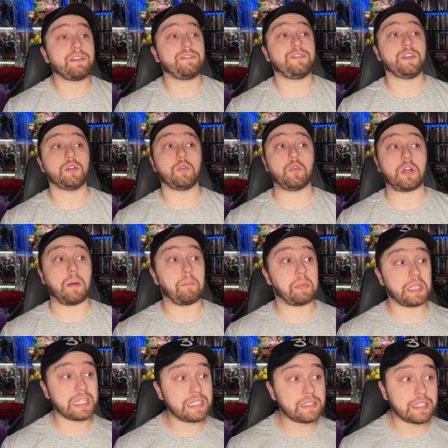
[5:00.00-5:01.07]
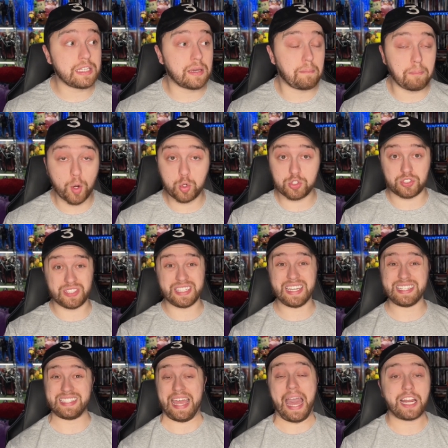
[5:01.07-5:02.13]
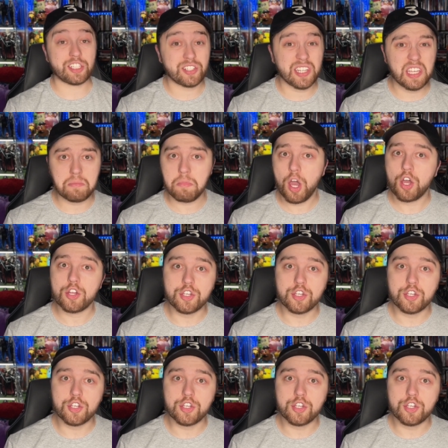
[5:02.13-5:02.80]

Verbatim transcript: feel completely emotionally attached to him?